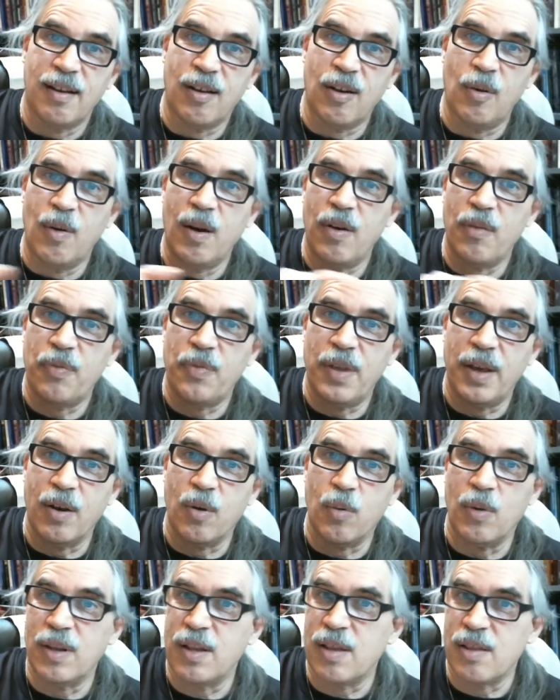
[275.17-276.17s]
Go out
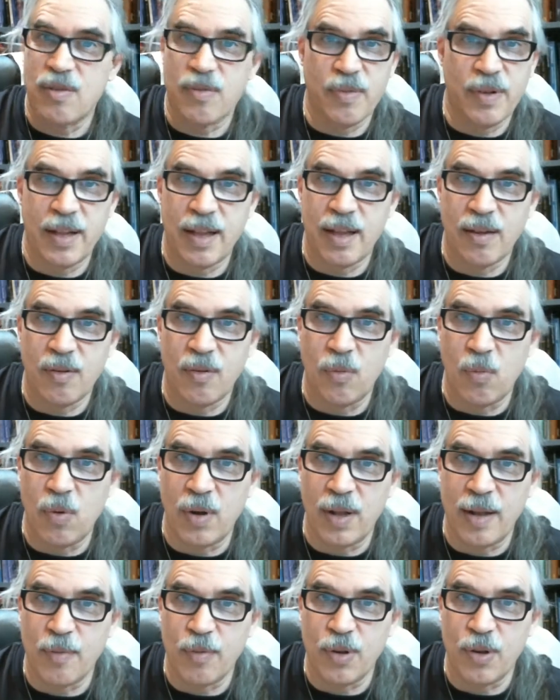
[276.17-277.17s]
there, run it straight at
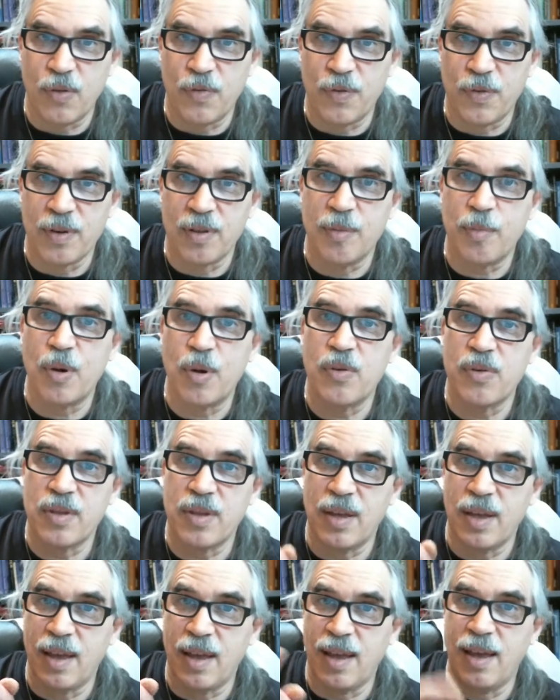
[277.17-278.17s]
whatever you fear the
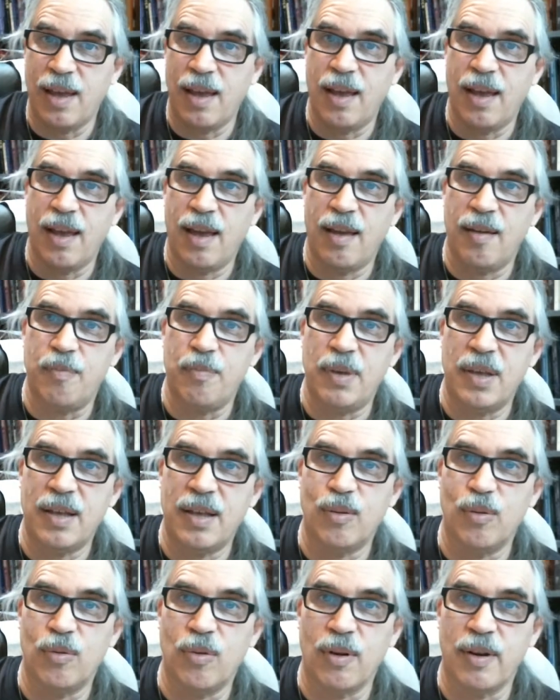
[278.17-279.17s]
most, and
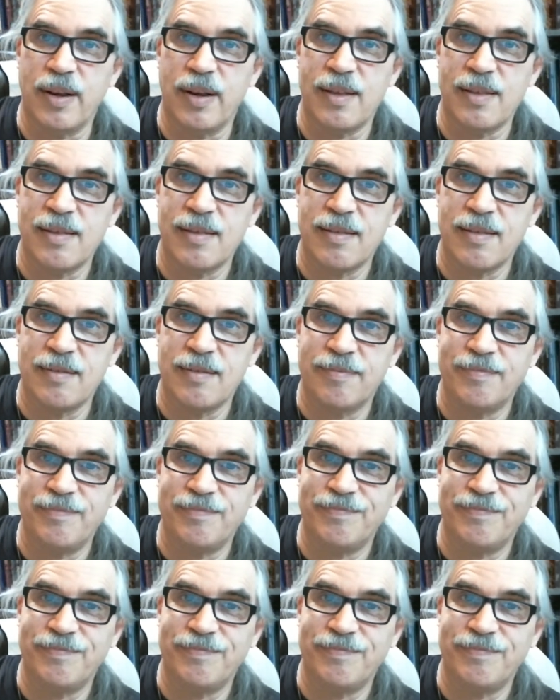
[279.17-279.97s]
be glorious.